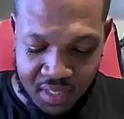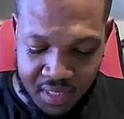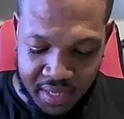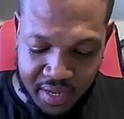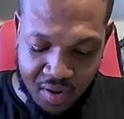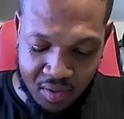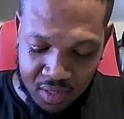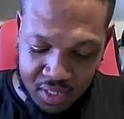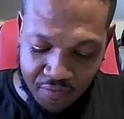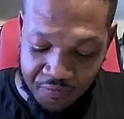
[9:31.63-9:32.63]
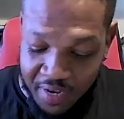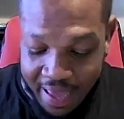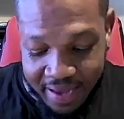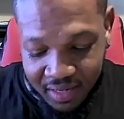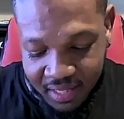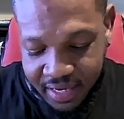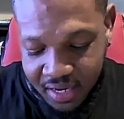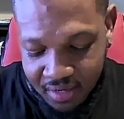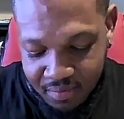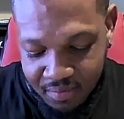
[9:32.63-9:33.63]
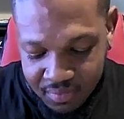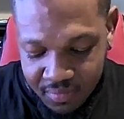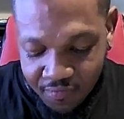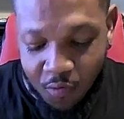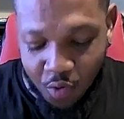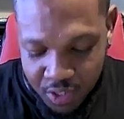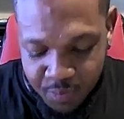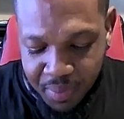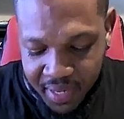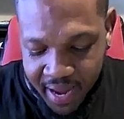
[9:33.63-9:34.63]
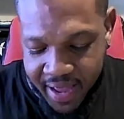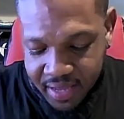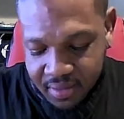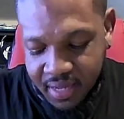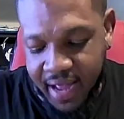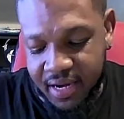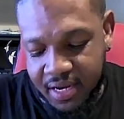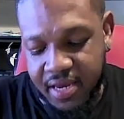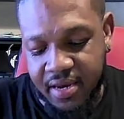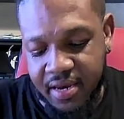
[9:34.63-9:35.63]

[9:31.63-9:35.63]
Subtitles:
you know, a little finagling and force, but I got it in there.